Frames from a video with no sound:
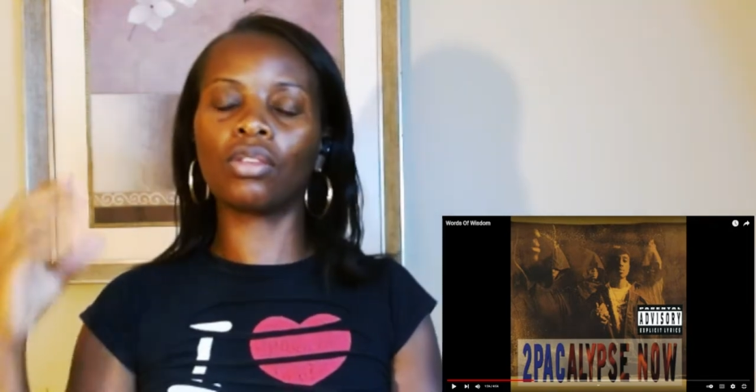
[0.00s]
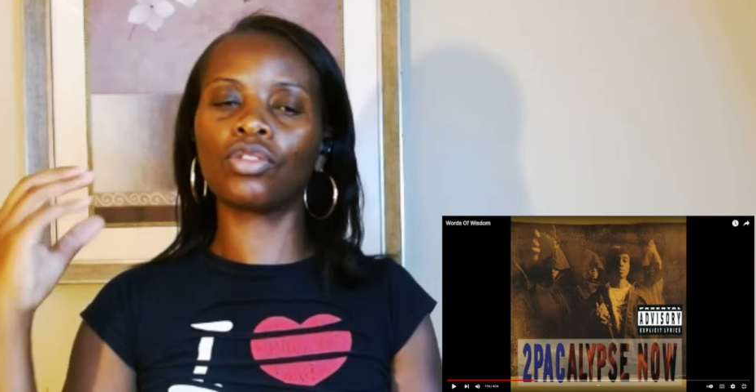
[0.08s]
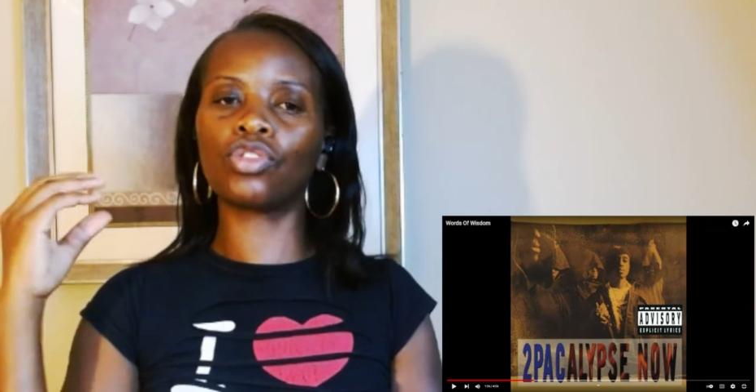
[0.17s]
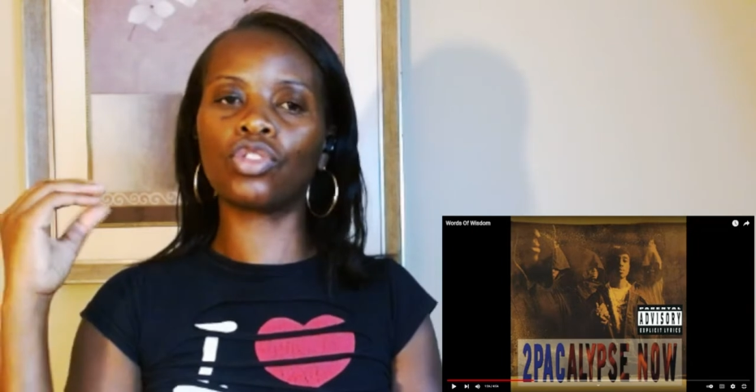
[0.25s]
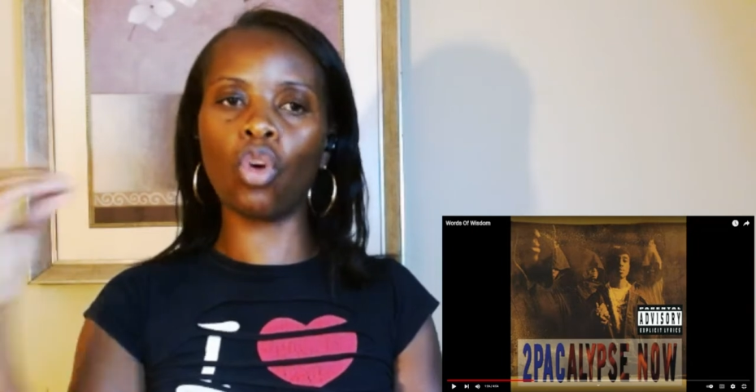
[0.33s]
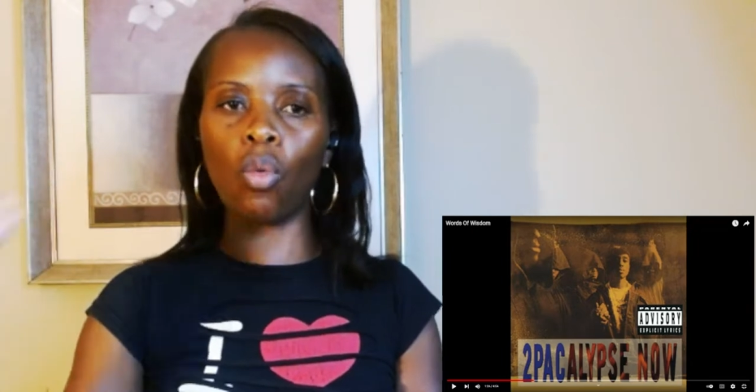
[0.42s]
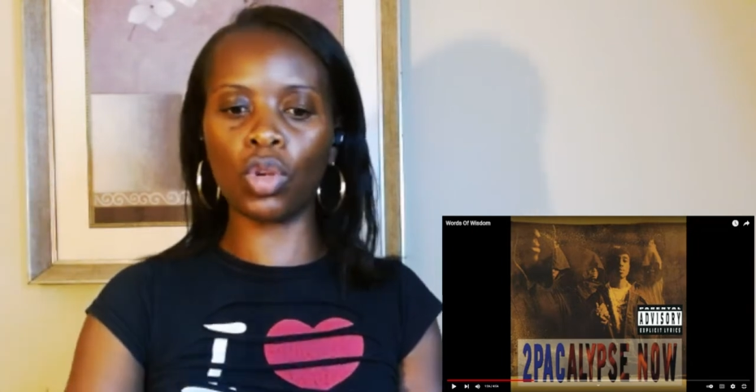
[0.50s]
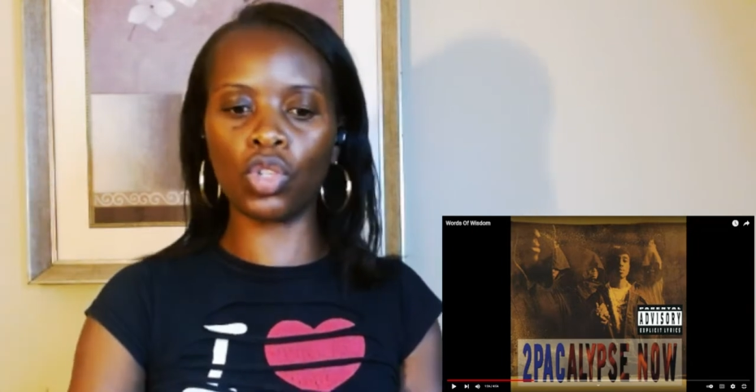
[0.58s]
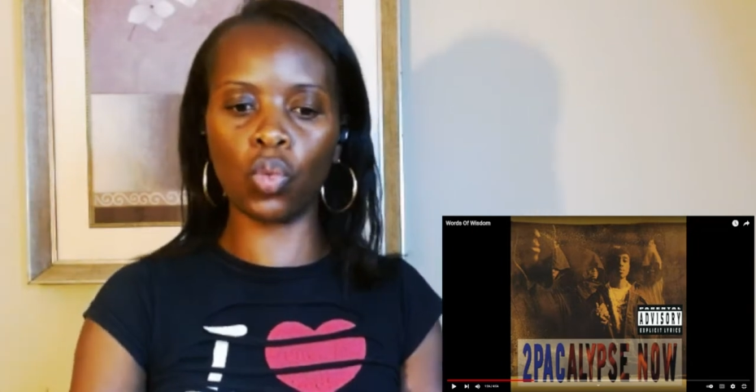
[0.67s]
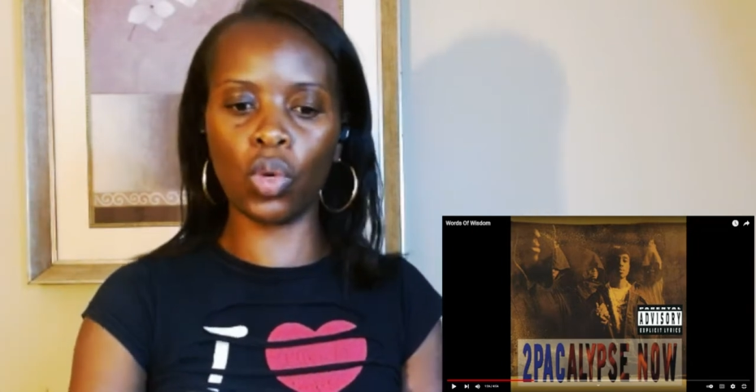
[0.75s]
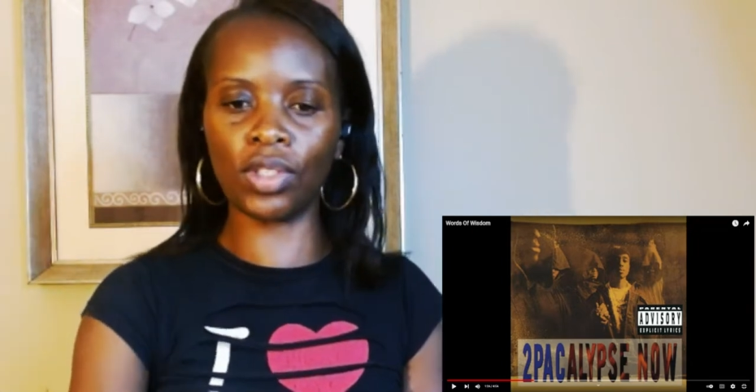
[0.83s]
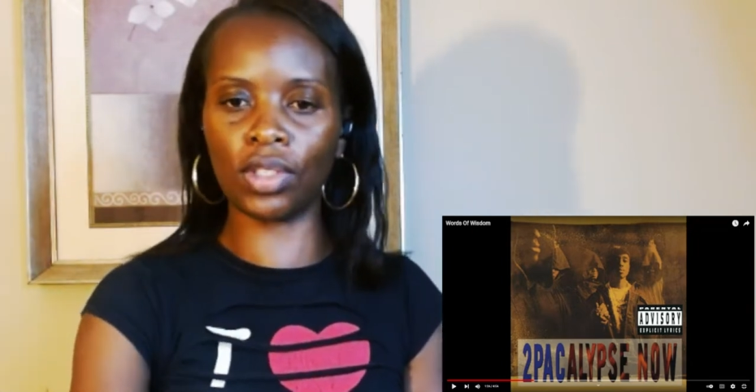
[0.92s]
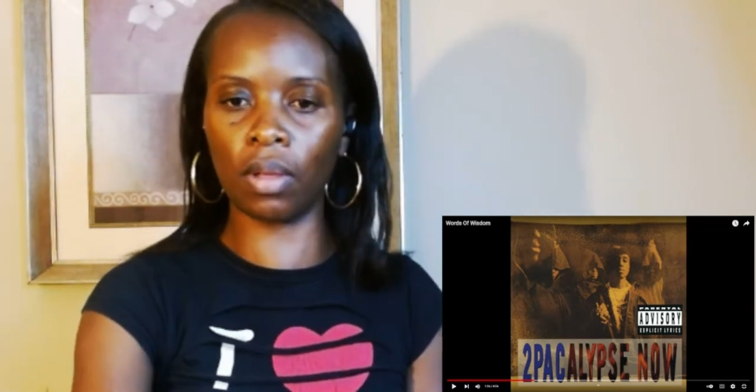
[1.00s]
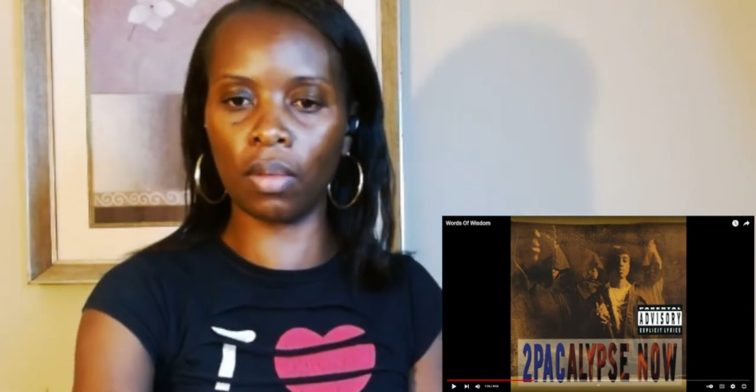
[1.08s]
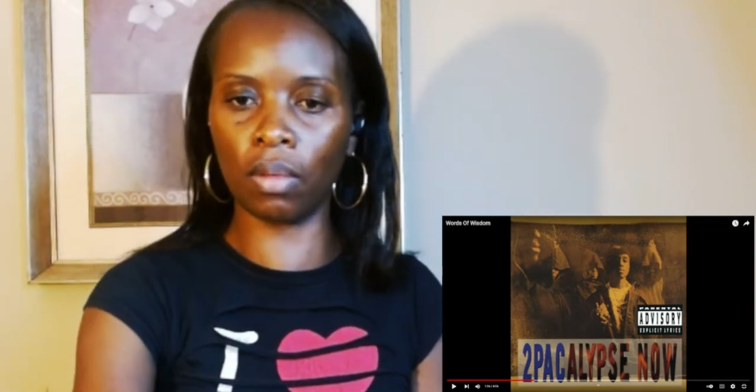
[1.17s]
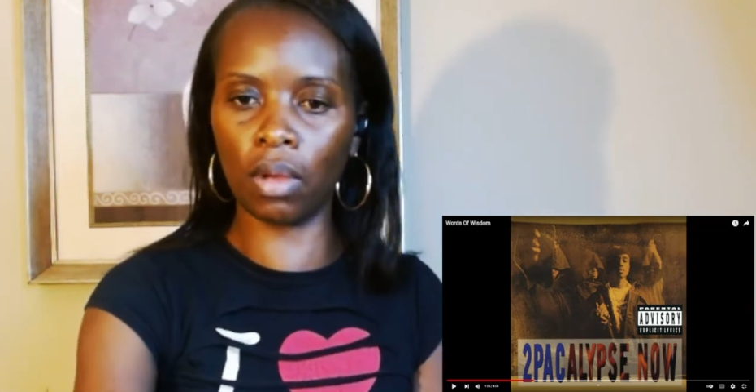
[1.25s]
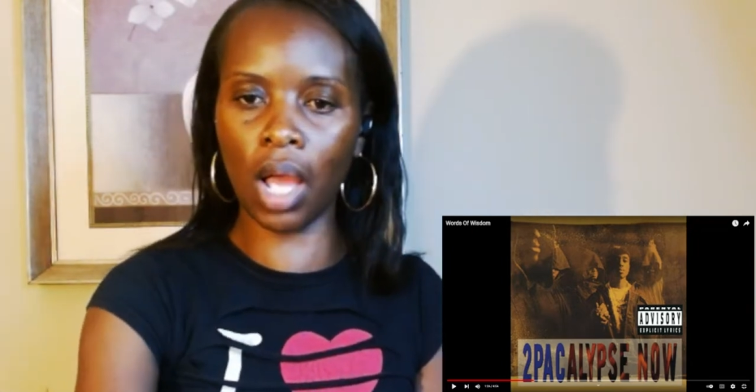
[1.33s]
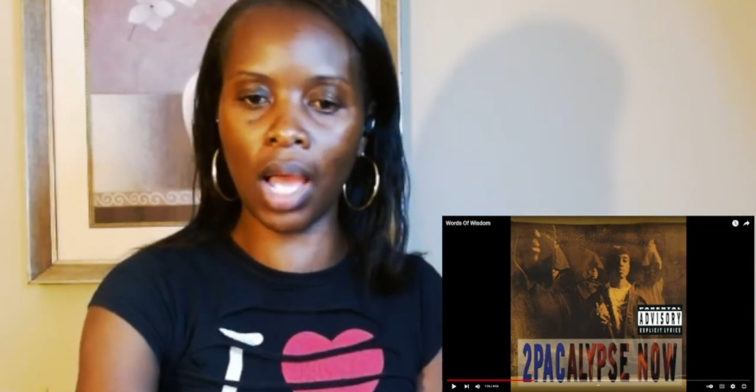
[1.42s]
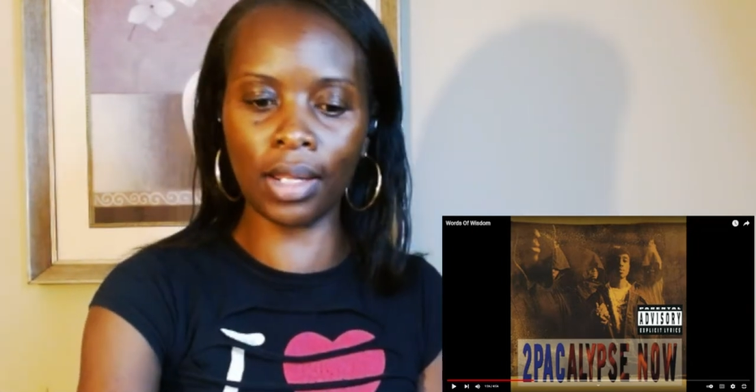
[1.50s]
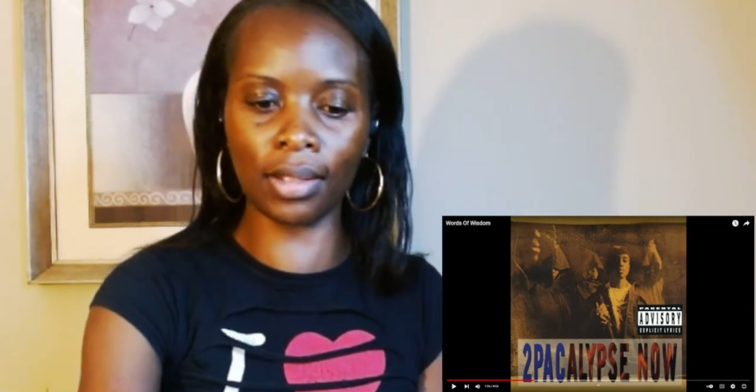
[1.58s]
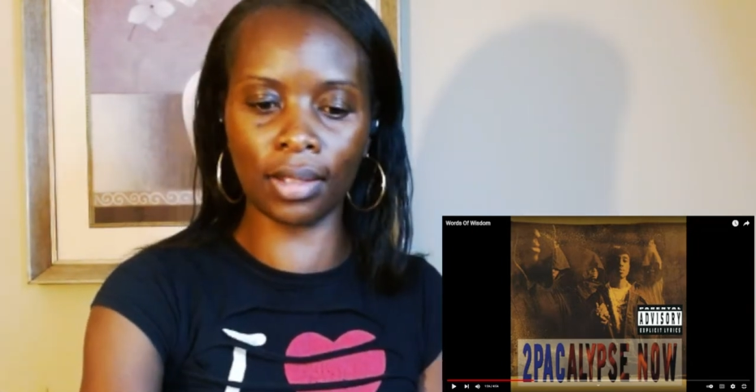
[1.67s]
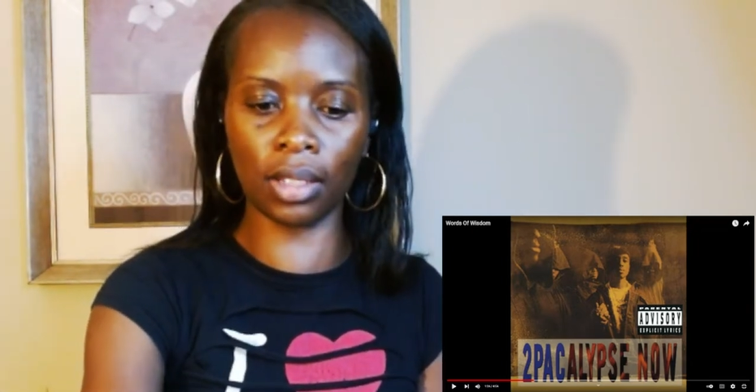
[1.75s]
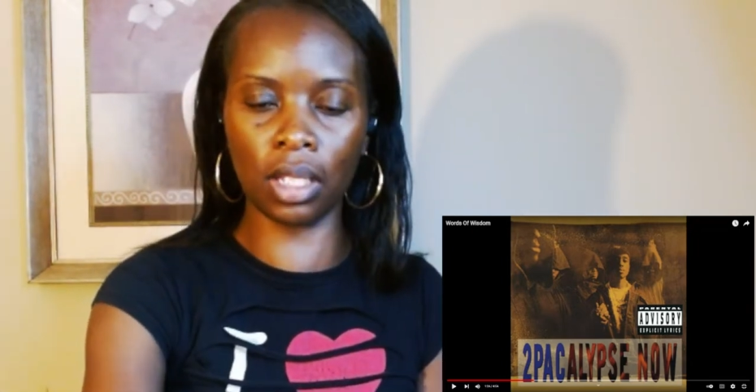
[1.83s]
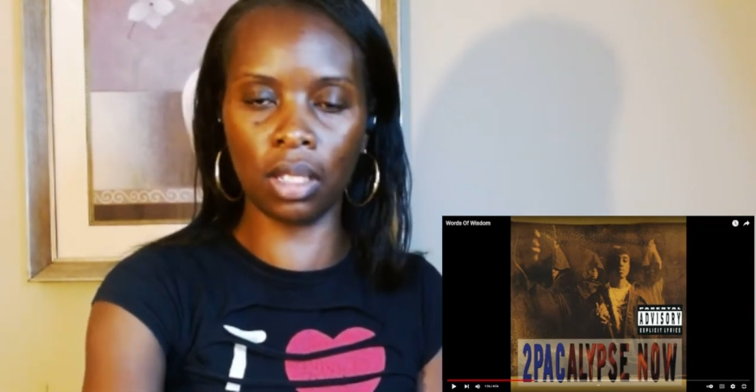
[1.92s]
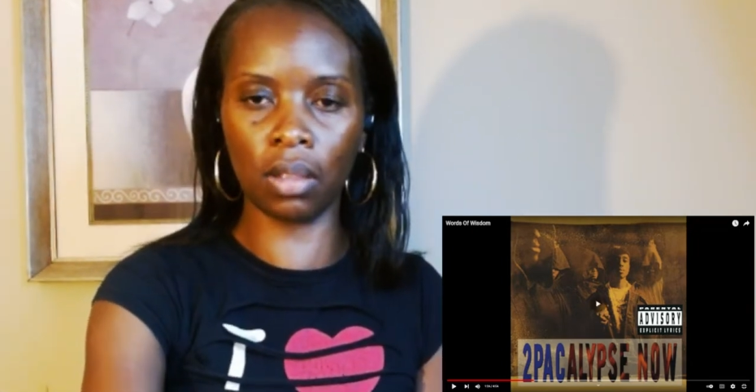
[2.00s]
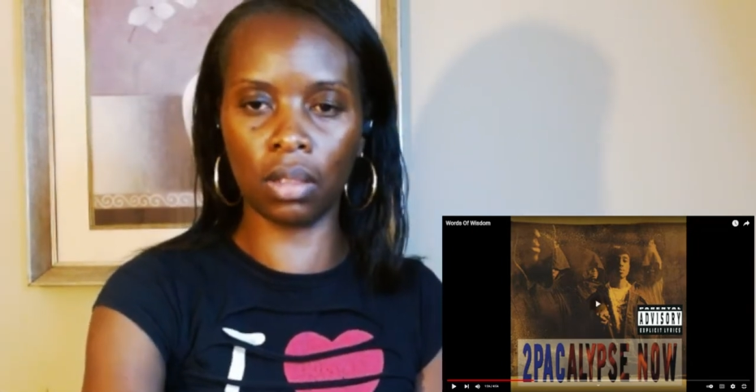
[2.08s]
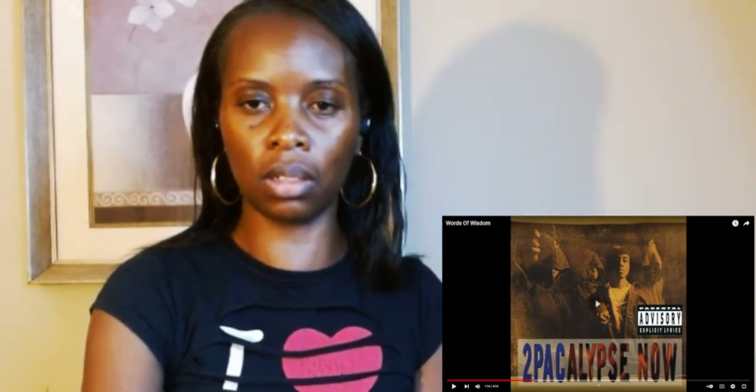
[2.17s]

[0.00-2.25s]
So much wisdom, honestly.